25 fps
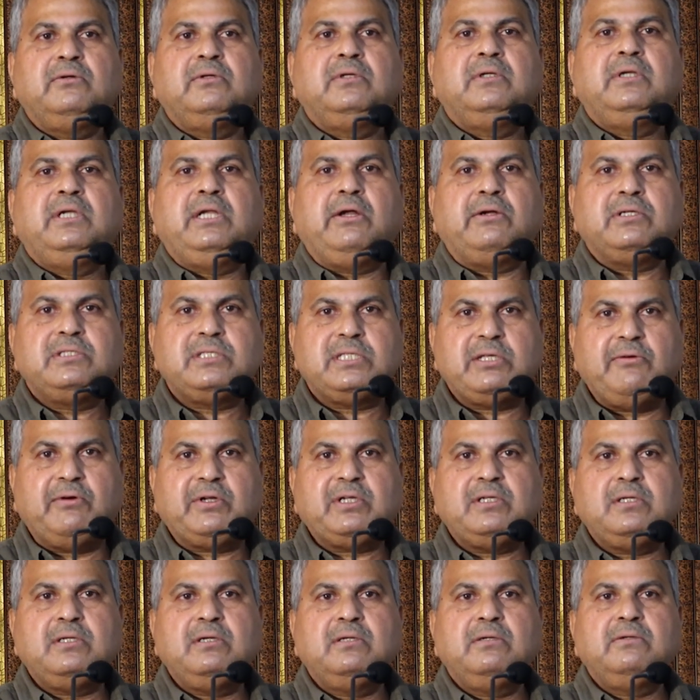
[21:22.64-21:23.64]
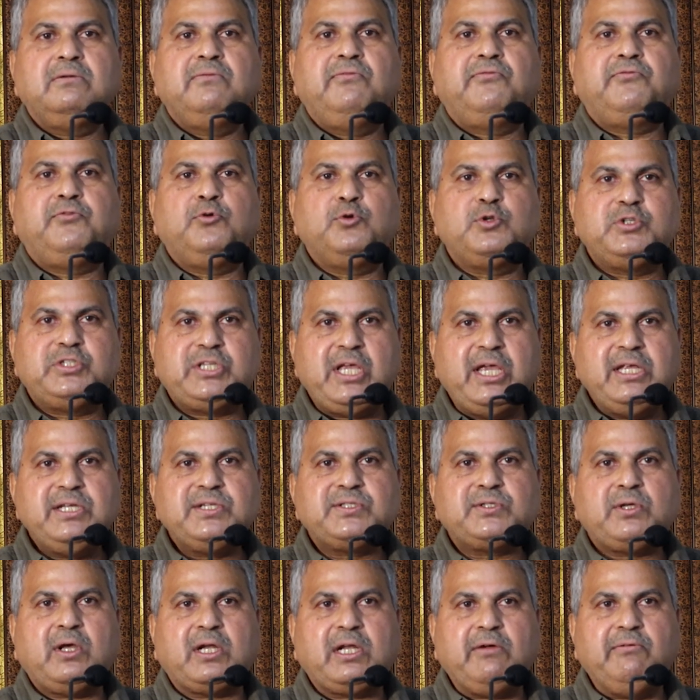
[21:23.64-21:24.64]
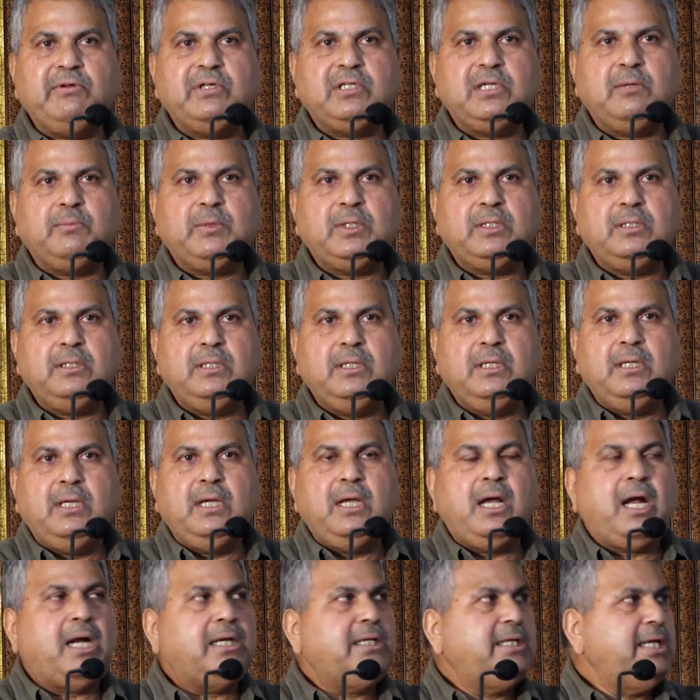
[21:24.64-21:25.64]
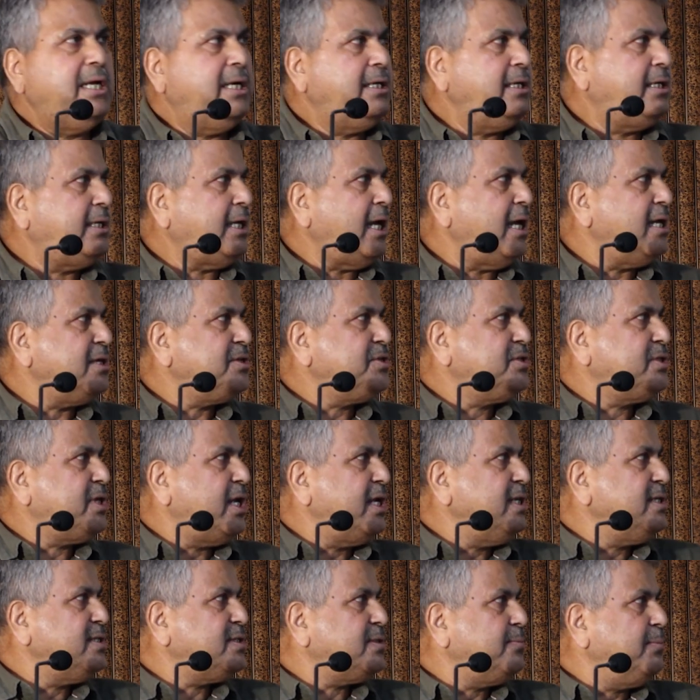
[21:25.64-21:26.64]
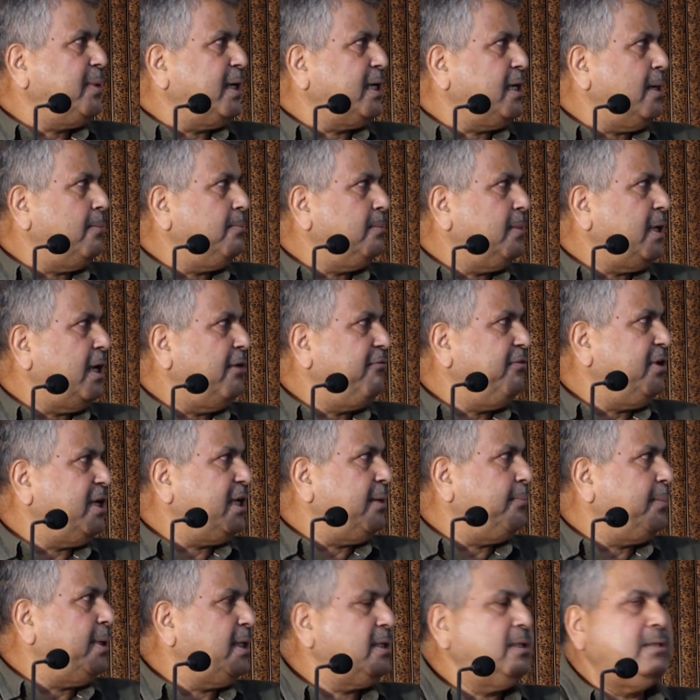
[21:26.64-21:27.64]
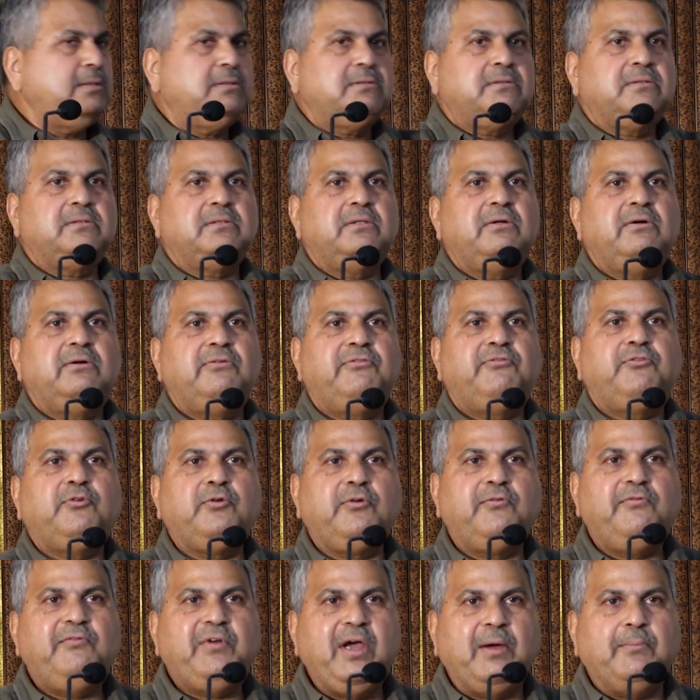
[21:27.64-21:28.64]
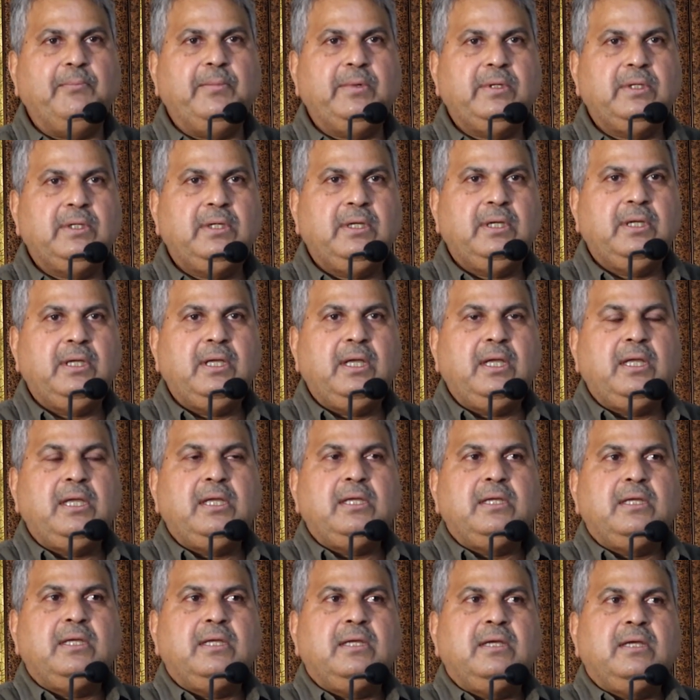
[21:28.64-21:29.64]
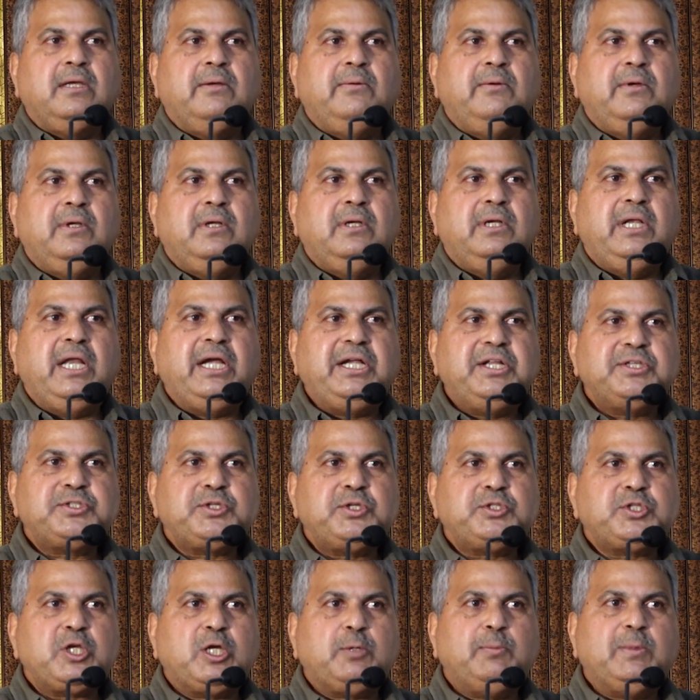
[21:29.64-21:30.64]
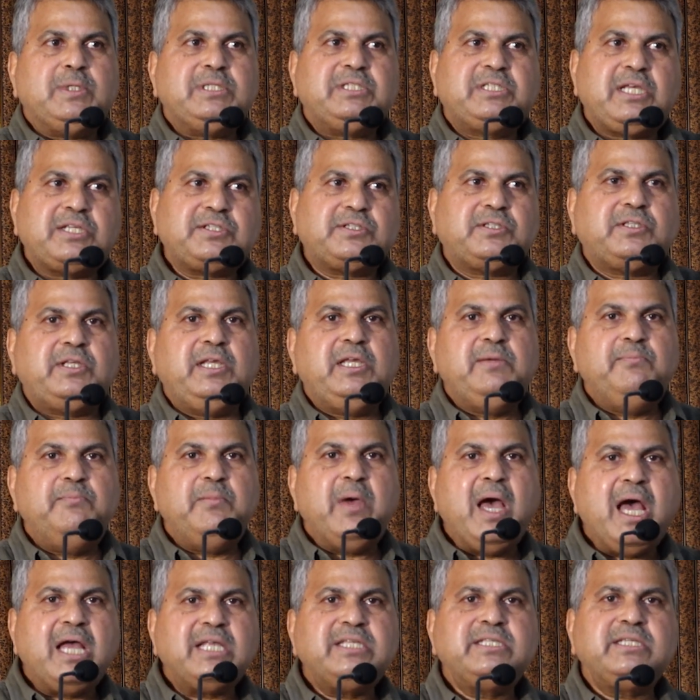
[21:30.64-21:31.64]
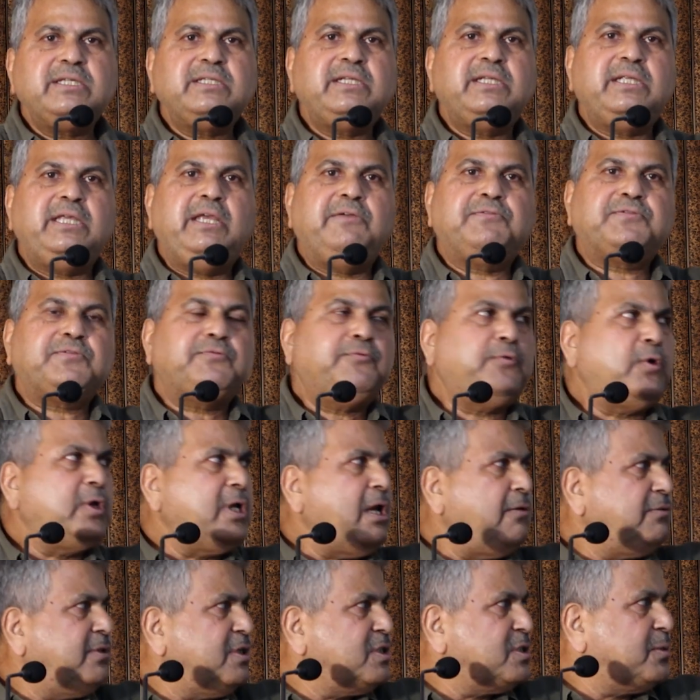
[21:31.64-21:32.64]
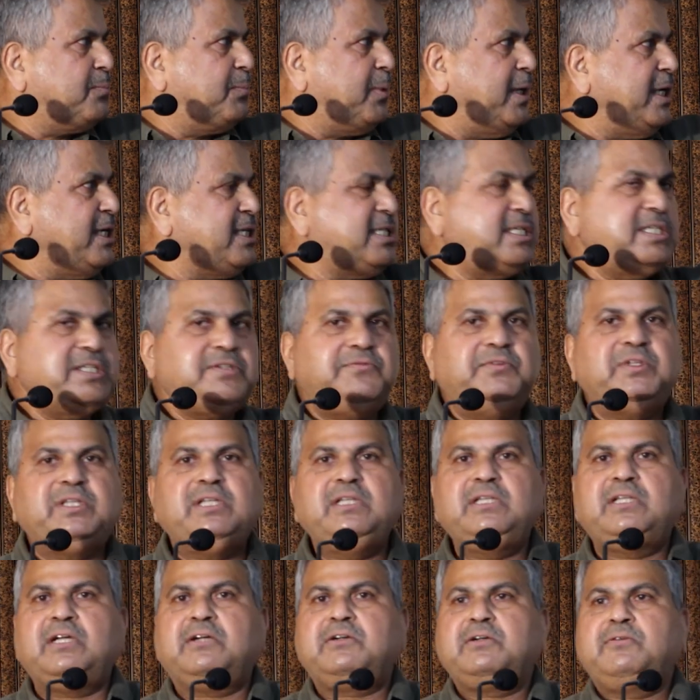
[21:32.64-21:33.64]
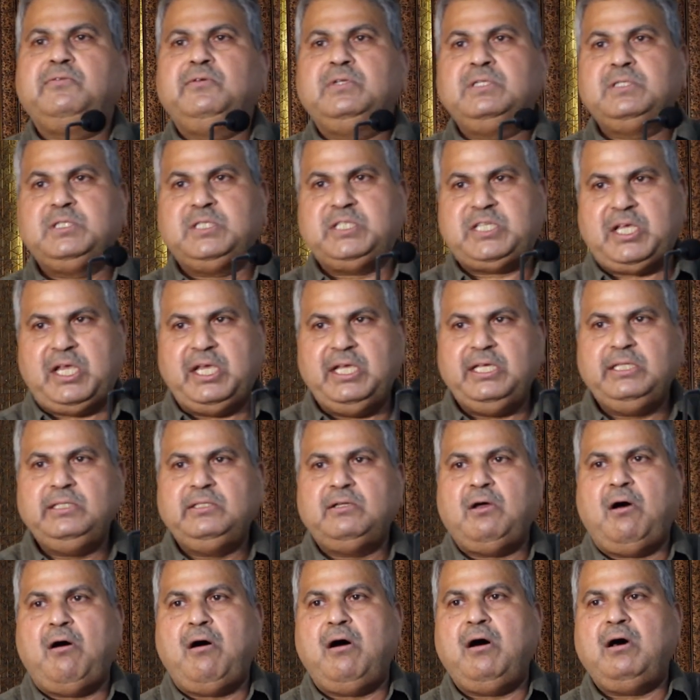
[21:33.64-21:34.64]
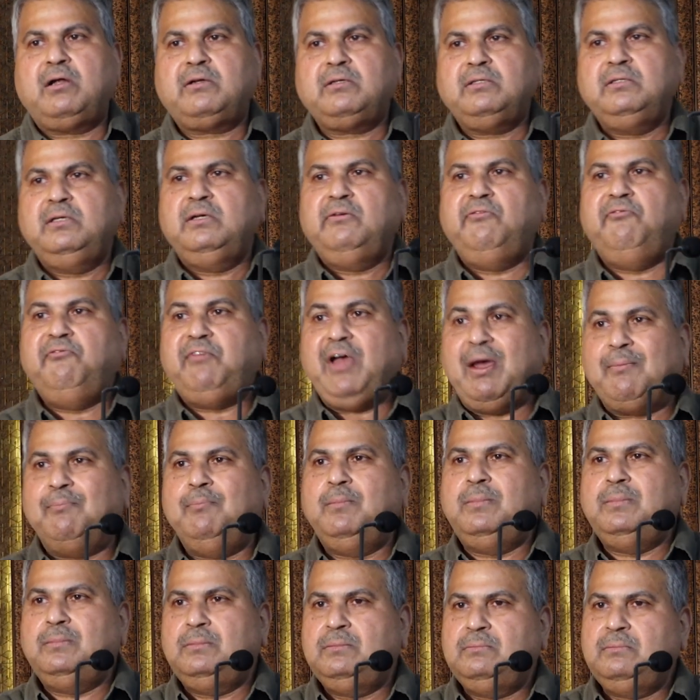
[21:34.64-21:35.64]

the several food chains are available, and the entire chains become a very big food web. Ladies and gentlemen, just imagine if one of the species within the chain or web